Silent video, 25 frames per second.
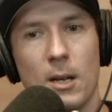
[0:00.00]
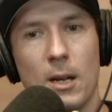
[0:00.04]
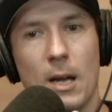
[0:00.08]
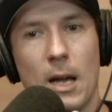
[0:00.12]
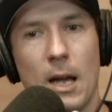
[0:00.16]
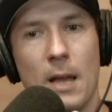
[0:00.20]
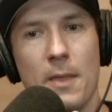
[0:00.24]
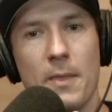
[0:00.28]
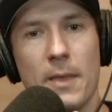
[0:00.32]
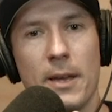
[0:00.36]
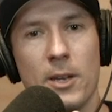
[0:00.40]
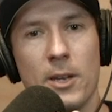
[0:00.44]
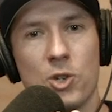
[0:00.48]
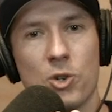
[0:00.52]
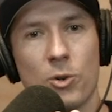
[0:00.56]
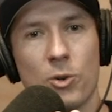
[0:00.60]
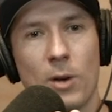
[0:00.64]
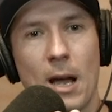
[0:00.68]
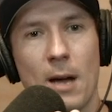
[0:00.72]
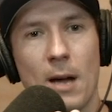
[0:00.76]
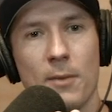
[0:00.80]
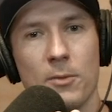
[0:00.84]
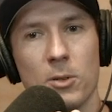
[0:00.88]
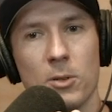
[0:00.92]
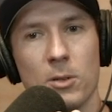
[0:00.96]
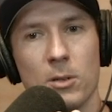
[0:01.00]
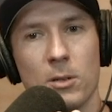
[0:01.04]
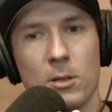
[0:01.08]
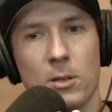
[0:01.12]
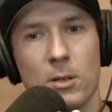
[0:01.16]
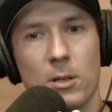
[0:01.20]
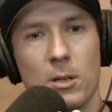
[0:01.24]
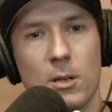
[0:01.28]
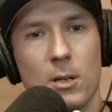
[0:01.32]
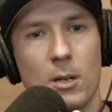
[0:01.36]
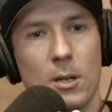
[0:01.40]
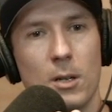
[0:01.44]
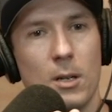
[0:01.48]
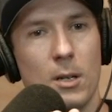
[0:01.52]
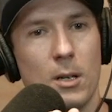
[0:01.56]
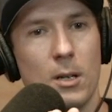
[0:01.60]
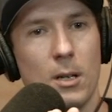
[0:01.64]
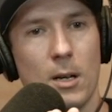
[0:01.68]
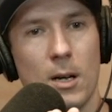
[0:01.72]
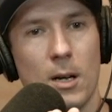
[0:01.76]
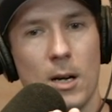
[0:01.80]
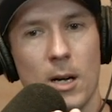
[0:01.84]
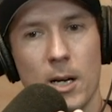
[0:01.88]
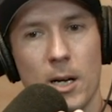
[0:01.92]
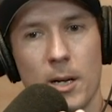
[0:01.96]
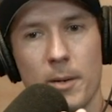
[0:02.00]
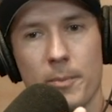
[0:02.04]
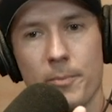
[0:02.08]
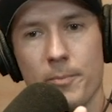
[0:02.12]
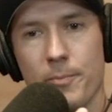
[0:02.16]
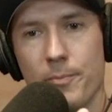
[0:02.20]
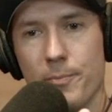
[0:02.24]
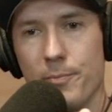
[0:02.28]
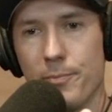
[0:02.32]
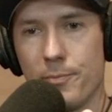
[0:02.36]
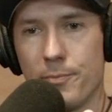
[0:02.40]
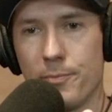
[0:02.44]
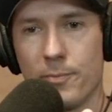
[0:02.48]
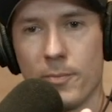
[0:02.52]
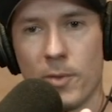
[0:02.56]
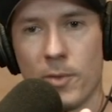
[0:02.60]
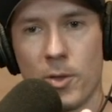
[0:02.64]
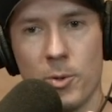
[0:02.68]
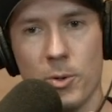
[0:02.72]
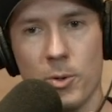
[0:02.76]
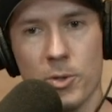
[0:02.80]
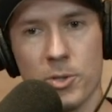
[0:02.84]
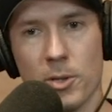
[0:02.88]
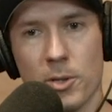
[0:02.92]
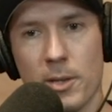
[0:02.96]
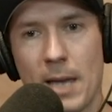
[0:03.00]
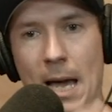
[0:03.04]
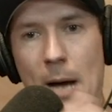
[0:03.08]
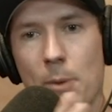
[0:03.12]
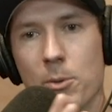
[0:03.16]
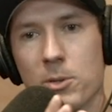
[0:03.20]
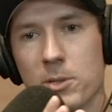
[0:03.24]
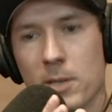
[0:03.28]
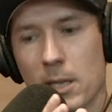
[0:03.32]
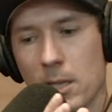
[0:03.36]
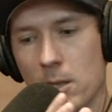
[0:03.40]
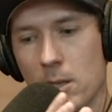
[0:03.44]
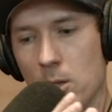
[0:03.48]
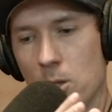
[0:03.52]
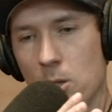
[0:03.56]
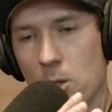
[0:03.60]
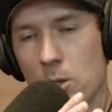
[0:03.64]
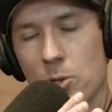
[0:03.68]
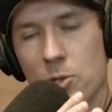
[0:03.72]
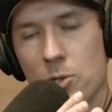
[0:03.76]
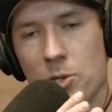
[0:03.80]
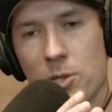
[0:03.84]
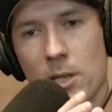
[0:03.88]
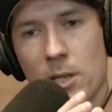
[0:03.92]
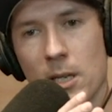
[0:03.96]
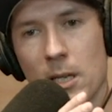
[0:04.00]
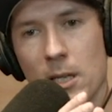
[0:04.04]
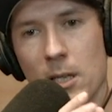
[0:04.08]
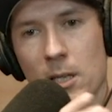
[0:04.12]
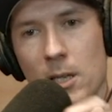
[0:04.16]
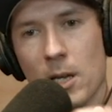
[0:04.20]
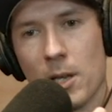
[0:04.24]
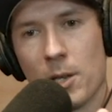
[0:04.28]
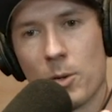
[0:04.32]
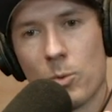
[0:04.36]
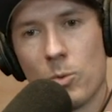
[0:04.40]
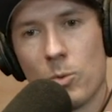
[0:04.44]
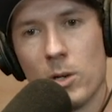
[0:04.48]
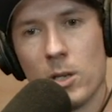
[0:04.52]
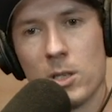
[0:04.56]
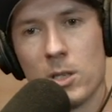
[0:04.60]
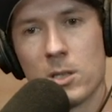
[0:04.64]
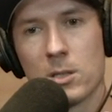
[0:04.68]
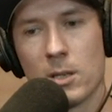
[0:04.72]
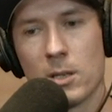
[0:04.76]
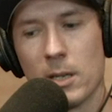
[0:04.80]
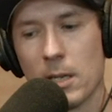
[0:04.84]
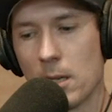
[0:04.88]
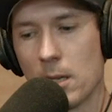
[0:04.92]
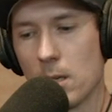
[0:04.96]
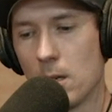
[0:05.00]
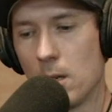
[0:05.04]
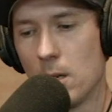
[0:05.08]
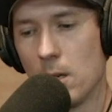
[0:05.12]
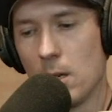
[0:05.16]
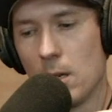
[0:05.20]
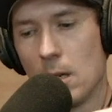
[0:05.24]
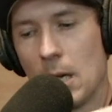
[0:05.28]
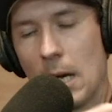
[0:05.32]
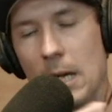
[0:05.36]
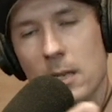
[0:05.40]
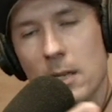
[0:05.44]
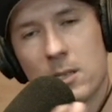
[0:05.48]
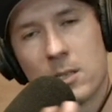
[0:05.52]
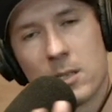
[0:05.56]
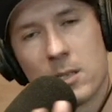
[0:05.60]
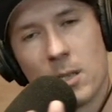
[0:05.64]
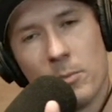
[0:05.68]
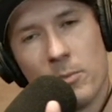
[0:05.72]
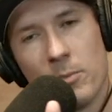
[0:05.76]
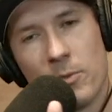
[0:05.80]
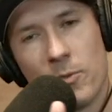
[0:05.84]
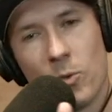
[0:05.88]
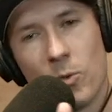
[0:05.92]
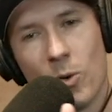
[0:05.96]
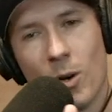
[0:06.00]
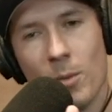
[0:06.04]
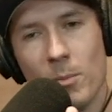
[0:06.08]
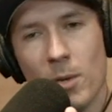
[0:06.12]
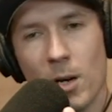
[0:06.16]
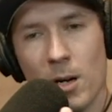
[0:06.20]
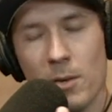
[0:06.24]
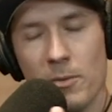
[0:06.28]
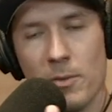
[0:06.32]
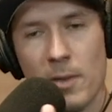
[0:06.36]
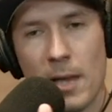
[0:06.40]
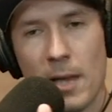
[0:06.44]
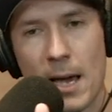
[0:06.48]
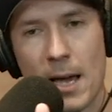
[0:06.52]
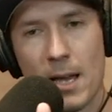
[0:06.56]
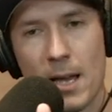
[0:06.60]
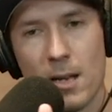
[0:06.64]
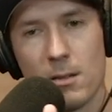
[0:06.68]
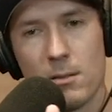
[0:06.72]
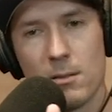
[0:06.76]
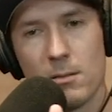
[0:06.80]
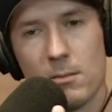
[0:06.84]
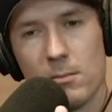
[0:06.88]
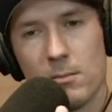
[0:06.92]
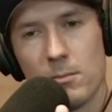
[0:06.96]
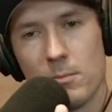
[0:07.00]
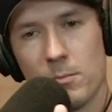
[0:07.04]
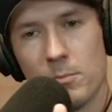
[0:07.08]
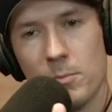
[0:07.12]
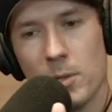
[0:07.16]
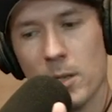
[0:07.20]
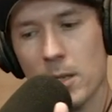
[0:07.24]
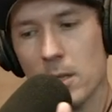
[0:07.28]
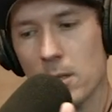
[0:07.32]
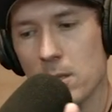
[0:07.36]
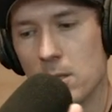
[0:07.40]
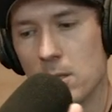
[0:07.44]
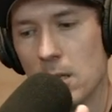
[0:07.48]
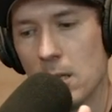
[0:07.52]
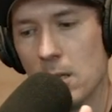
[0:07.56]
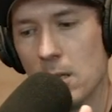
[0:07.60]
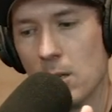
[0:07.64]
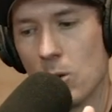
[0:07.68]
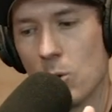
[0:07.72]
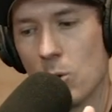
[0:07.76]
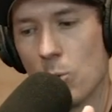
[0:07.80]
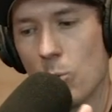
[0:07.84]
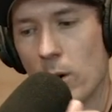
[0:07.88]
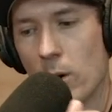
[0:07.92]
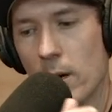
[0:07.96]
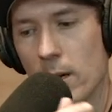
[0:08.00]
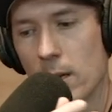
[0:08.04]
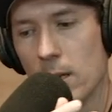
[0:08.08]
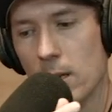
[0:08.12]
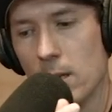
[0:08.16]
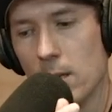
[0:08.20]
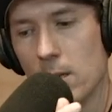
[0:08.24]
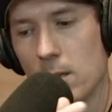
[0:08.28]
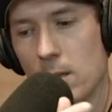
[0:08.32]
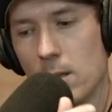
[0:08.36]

and then travel. Mm-hmm. Um, through. So that was like the huge thing. The other ones like had some form of that, but didn't quite